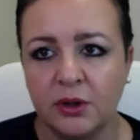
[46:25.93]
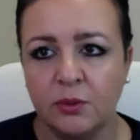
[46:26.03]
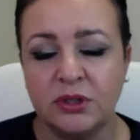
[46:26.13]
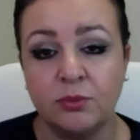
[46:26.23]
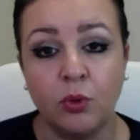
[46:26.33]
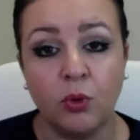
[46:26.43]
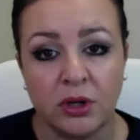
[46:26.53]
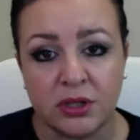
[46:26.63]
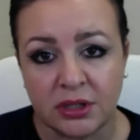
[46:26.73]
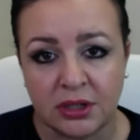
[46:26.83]
what's
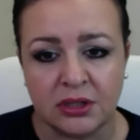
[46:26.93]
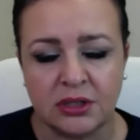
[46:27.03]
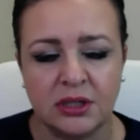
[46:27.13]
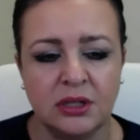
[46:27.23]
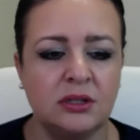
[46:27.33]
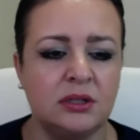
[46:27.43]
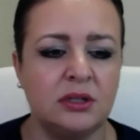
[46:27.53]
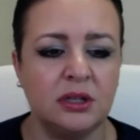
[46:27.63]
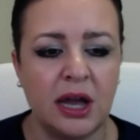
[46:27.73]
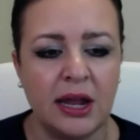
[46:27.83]
important and
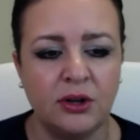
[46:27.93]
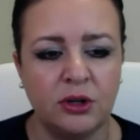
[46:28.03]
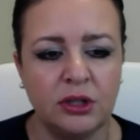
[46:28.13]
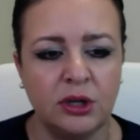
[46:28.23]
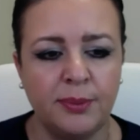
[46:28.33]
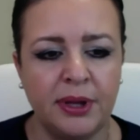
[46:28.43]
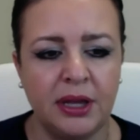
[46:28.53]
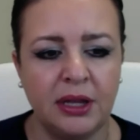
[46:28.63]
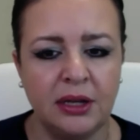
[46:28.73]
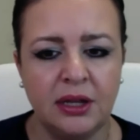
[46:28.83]
guide her a little
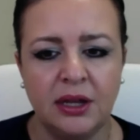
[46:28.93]
bit